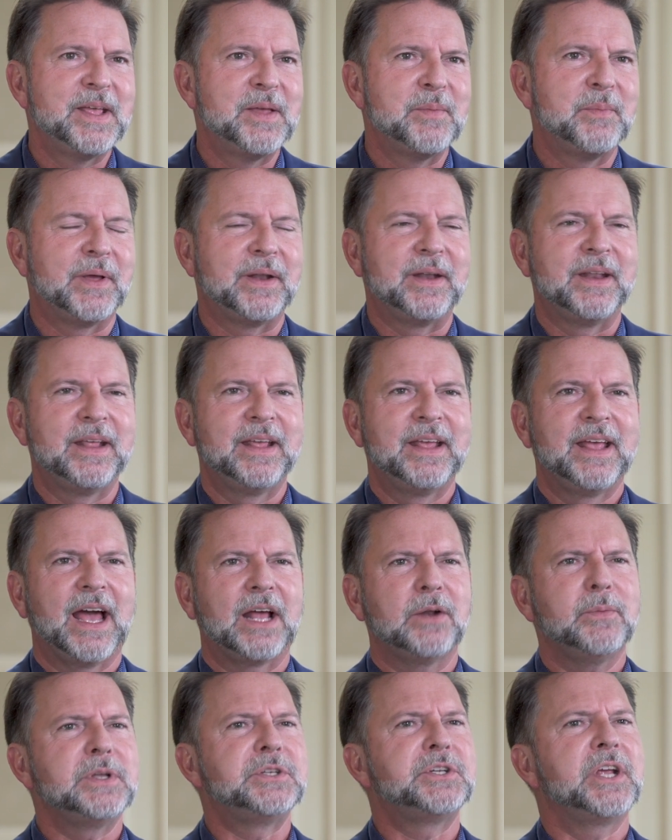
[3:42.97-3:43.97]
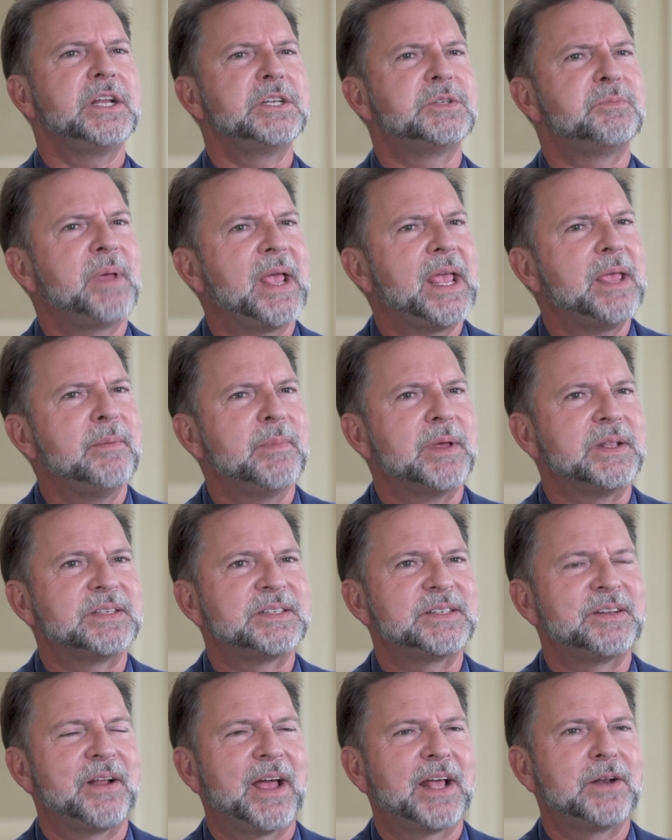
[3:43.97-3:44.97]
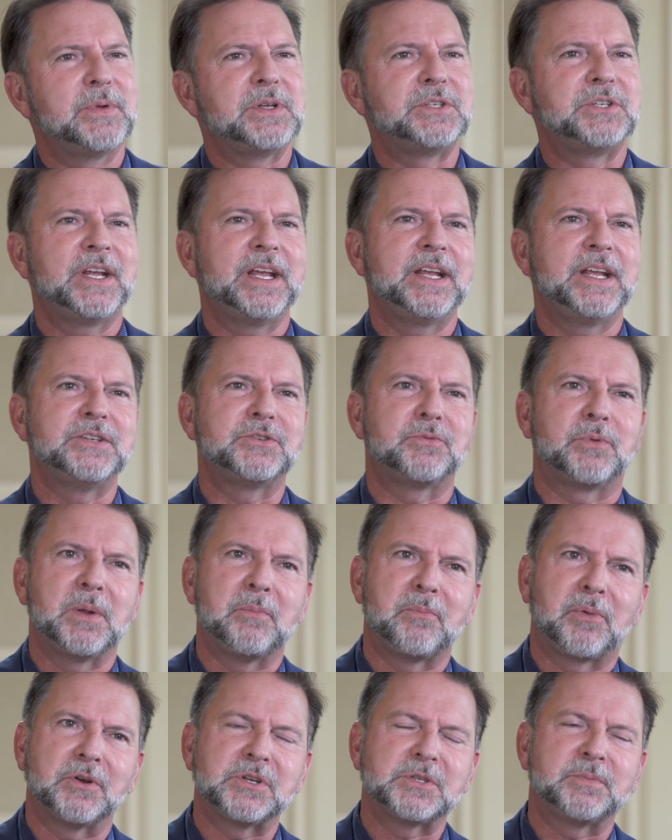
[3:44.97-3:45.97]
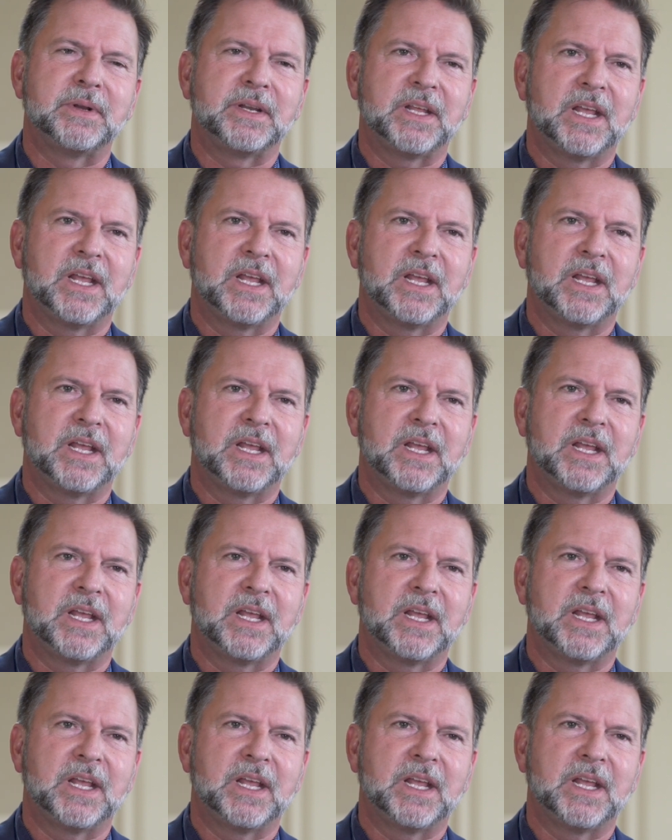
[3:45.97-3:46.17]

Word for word: But how do we change payments? You know, how do we change reimbursement?